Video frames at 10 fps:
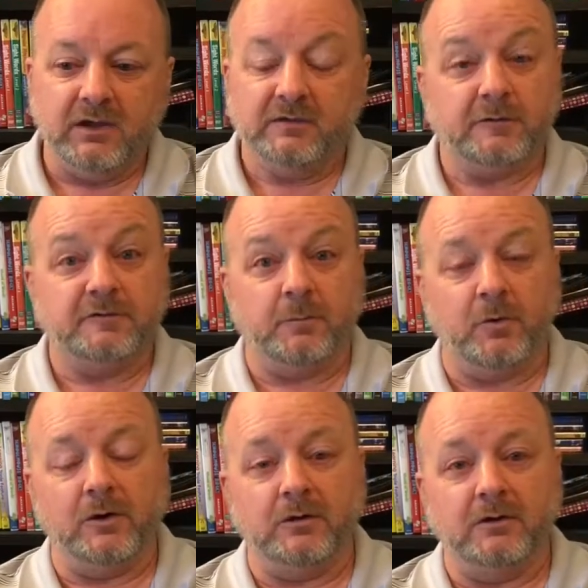So some
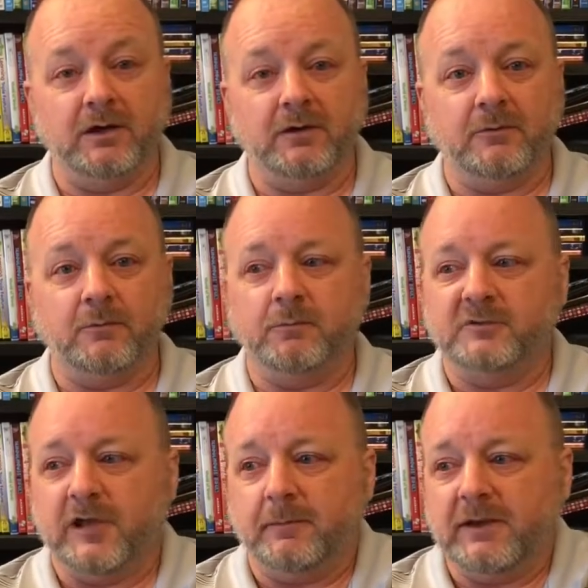more.
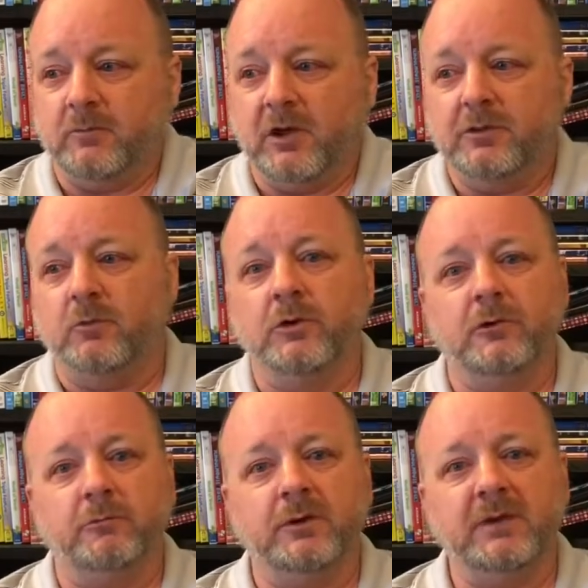Tell me what the
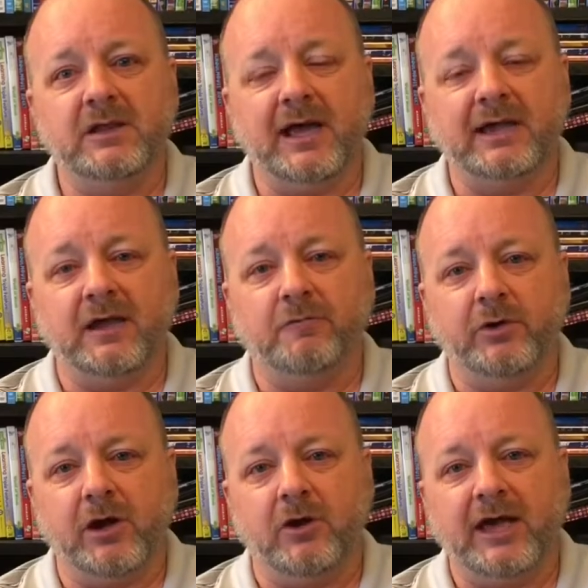world would be like if
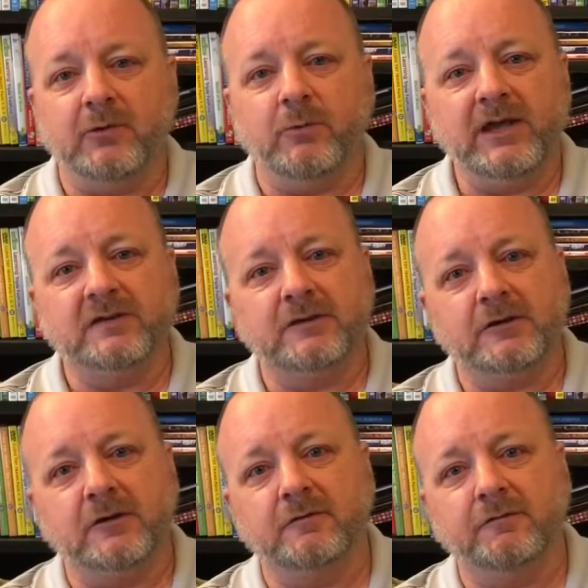we all had wings
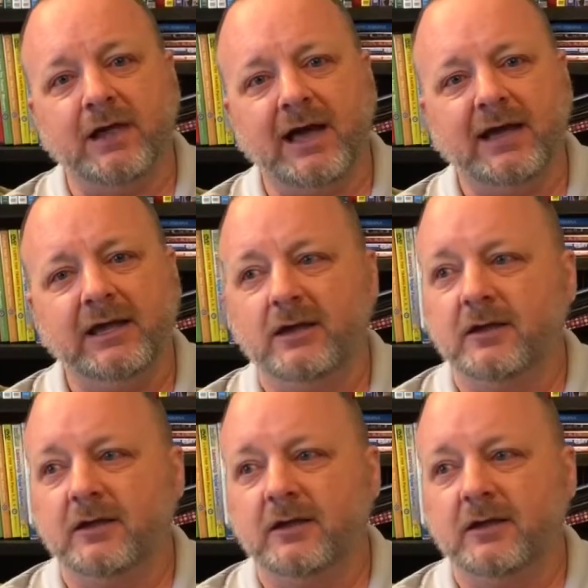and could fly.